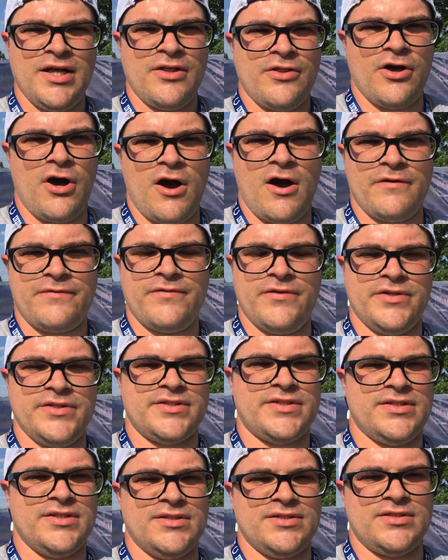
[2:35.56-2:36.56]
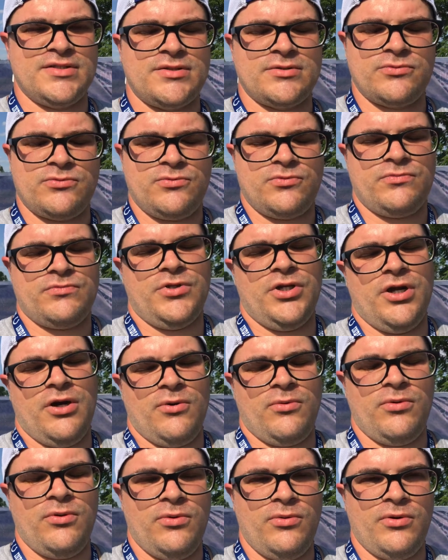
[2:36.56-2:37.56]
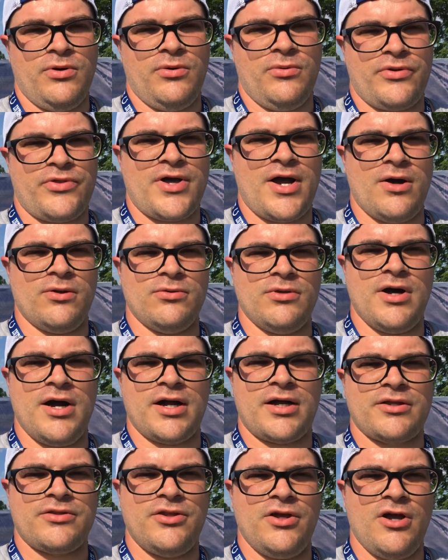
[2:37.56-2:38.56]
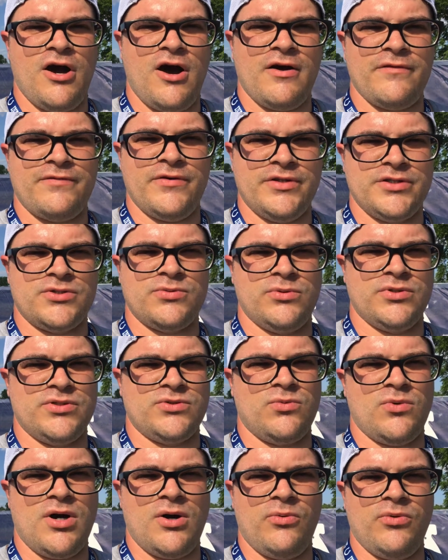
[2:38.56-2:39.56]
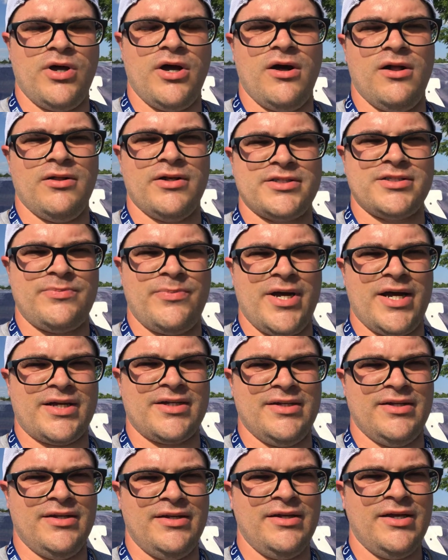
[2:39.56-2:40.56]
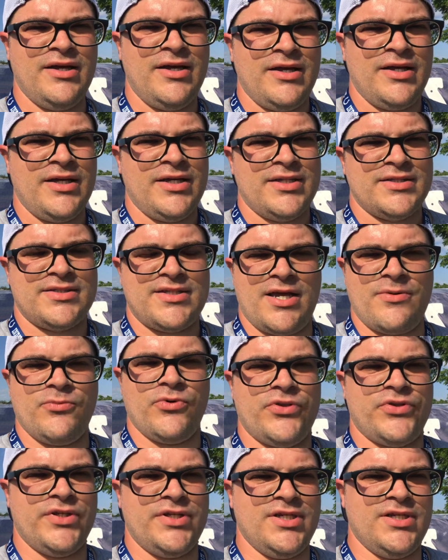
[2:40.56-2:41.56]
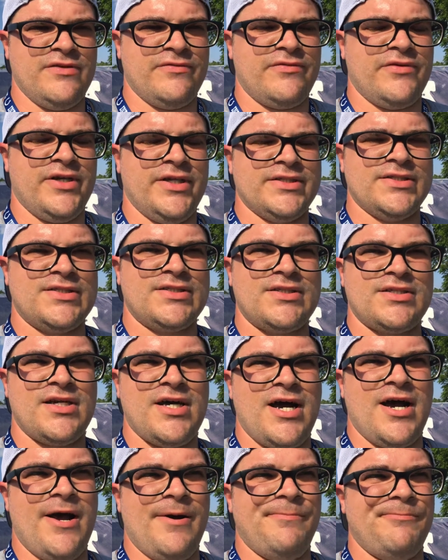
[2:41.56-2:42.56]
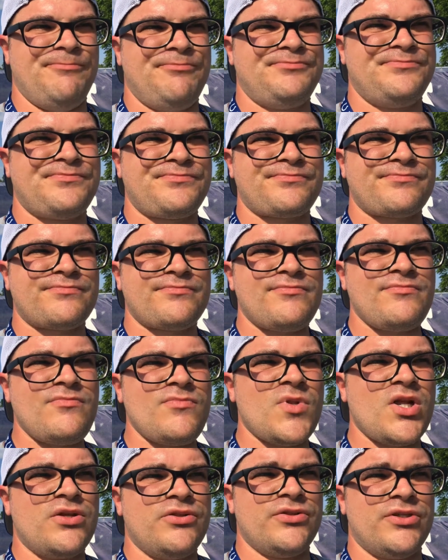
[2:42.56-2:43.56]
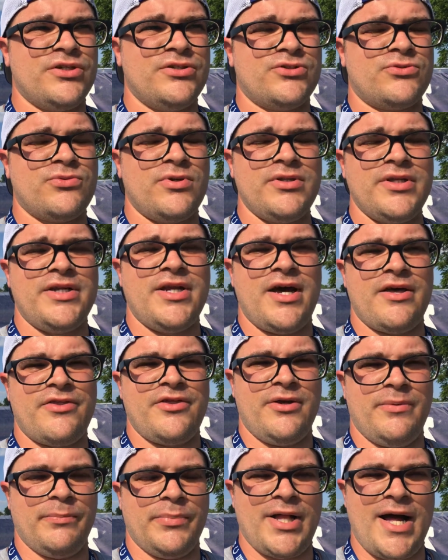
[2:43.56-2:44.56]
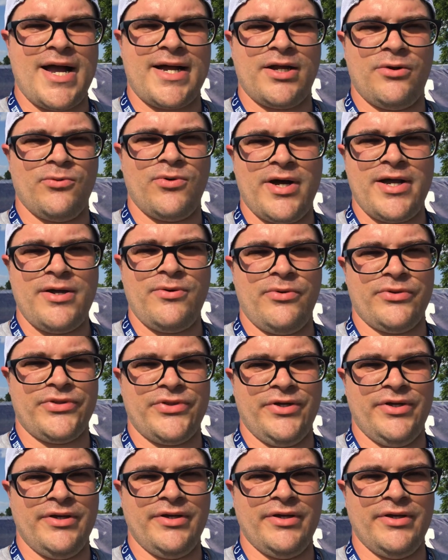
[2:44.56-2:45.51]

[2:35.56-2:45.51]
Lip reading: The offense is, without Luck, the offense was what we all expected. Same with the defense. There's really nothing black and white with